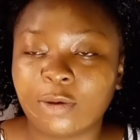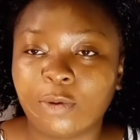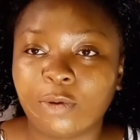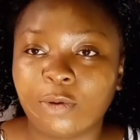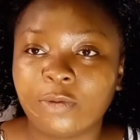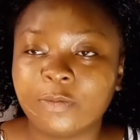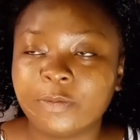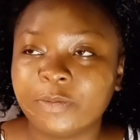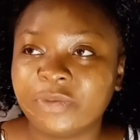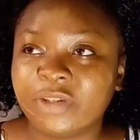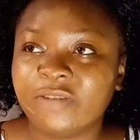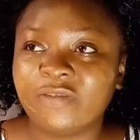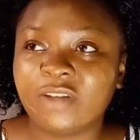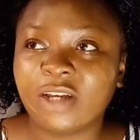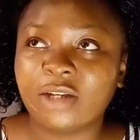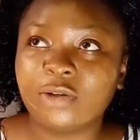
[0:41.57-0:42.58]
or
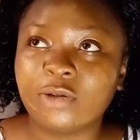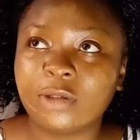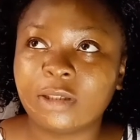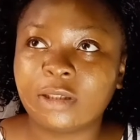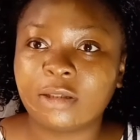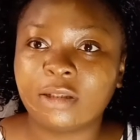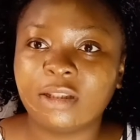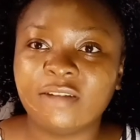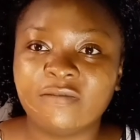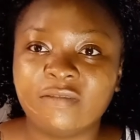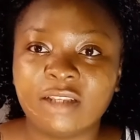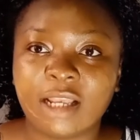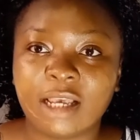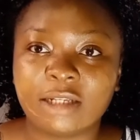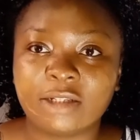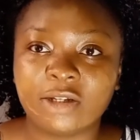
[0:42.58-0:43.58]
if they're not
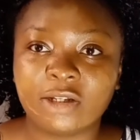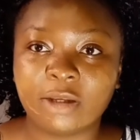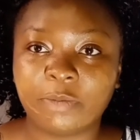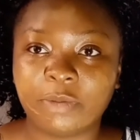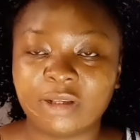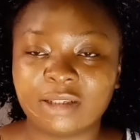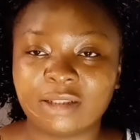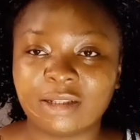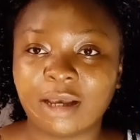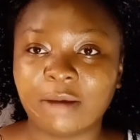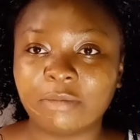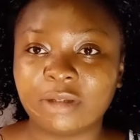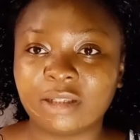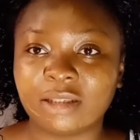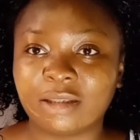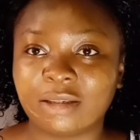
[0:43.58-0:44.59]
living like the other person, that
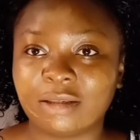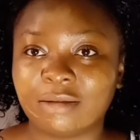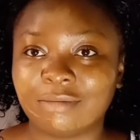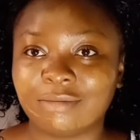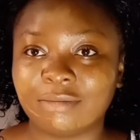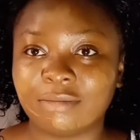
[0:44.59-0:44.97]
means